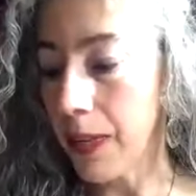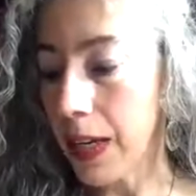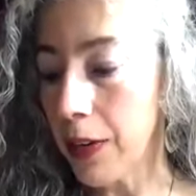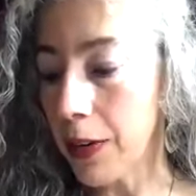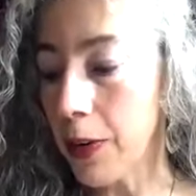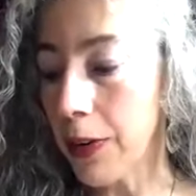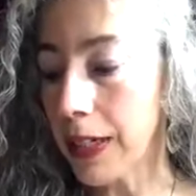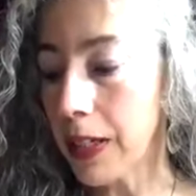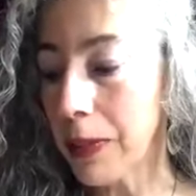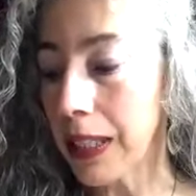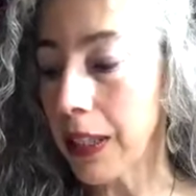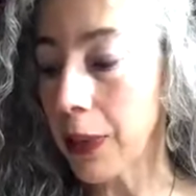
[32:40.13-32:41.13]
You're going
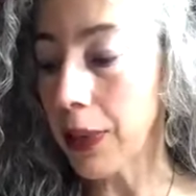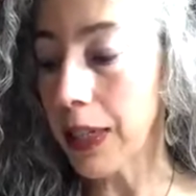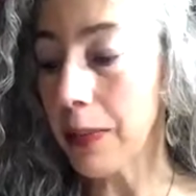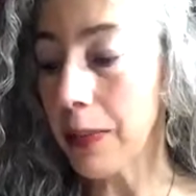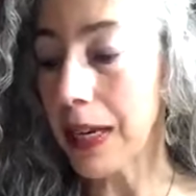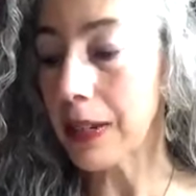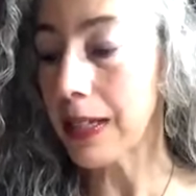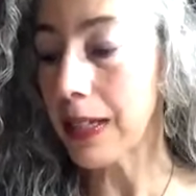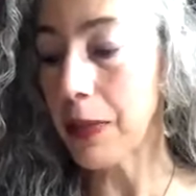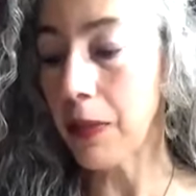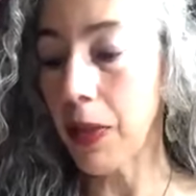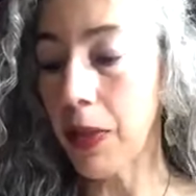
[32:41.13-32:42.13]
to be learning about
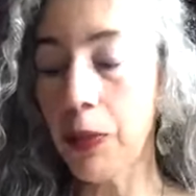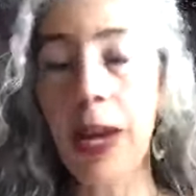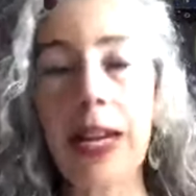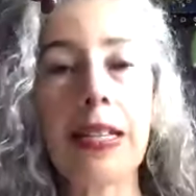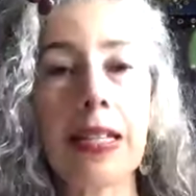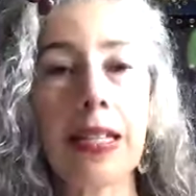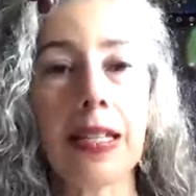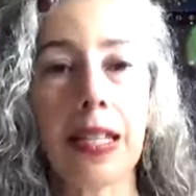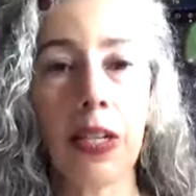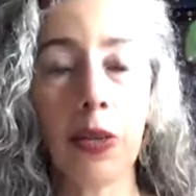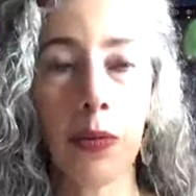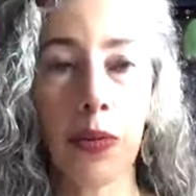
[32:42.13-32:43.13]
some of the races,
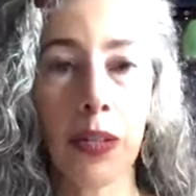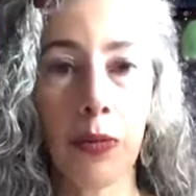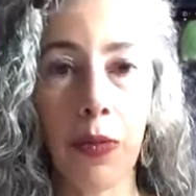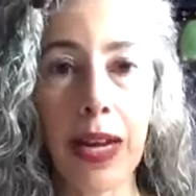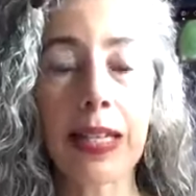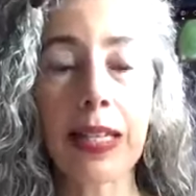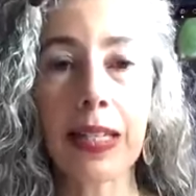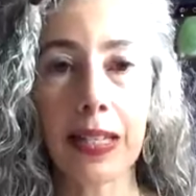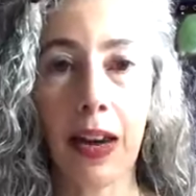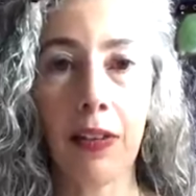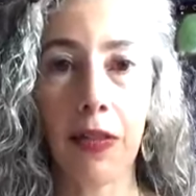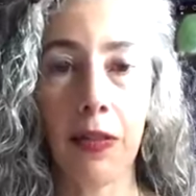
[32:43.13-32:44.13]
the numerous
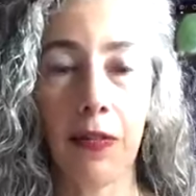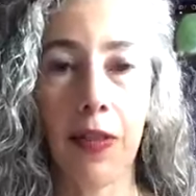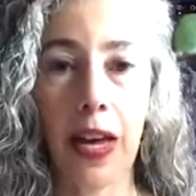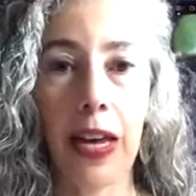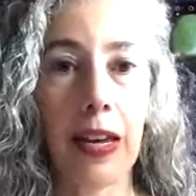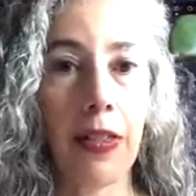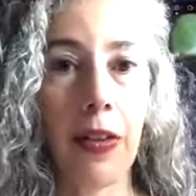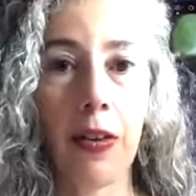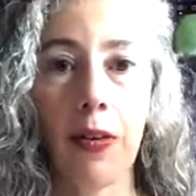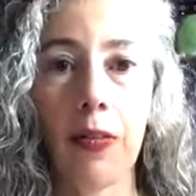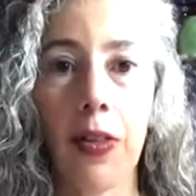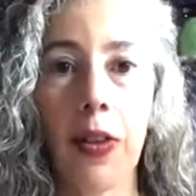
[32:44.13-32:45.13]
races of the Fae.
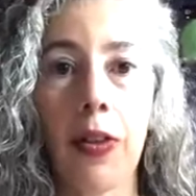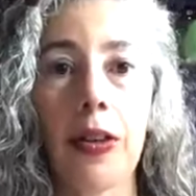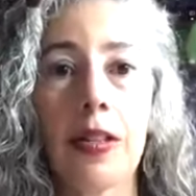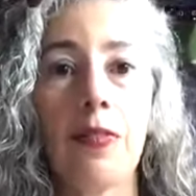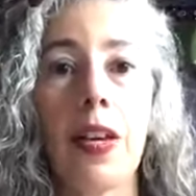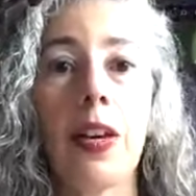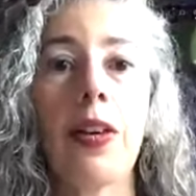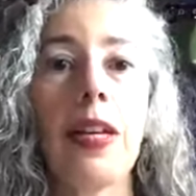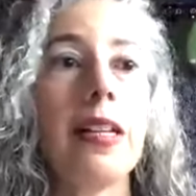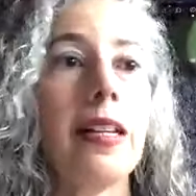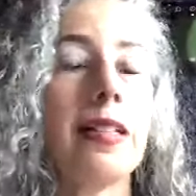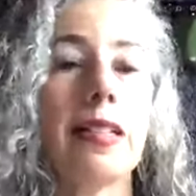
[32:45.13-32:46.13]
They're as
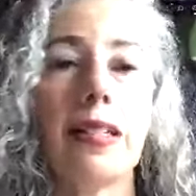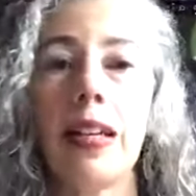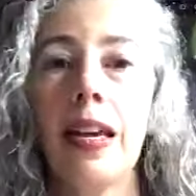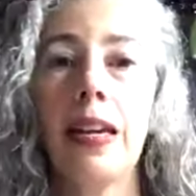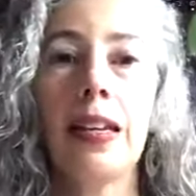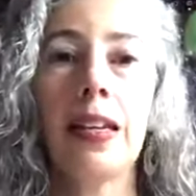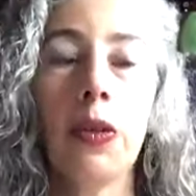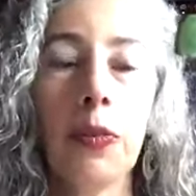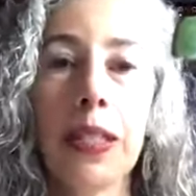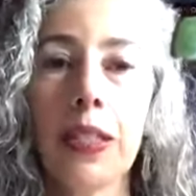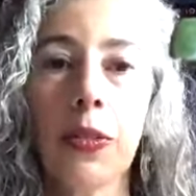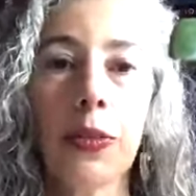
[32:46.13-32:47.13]
varied as
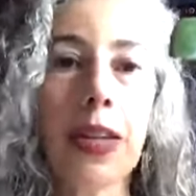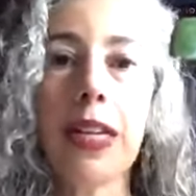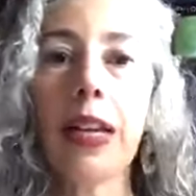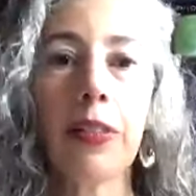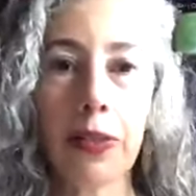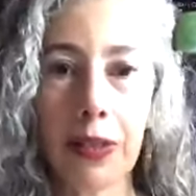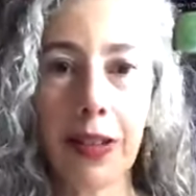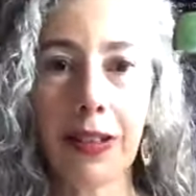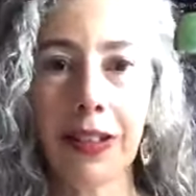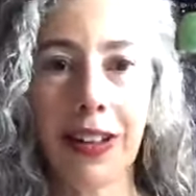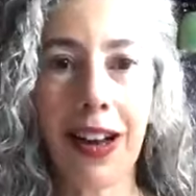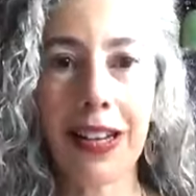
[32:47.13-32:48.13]
humans or any other
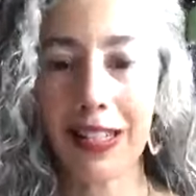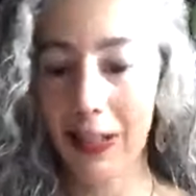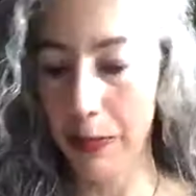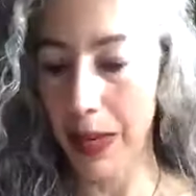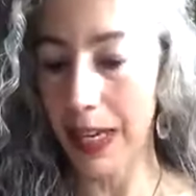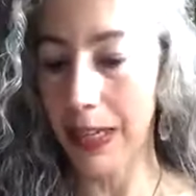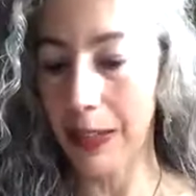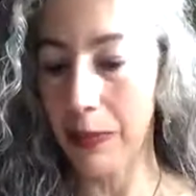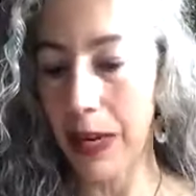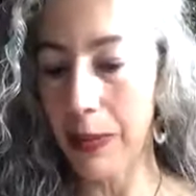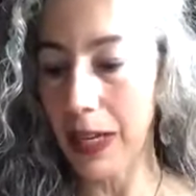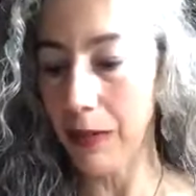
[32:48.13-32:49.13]
kinds of beings,
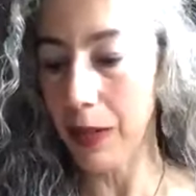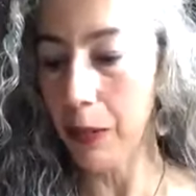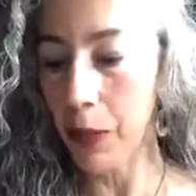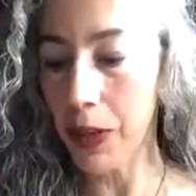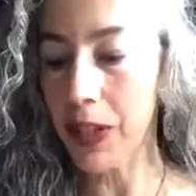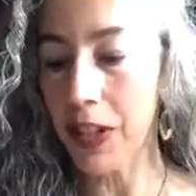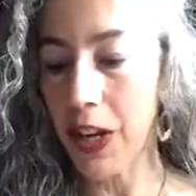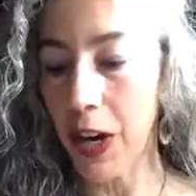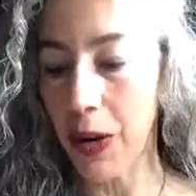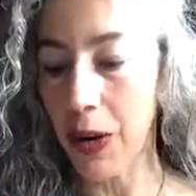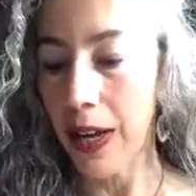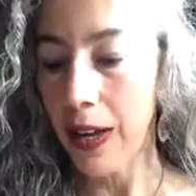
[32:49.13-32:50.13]
maybe even more so.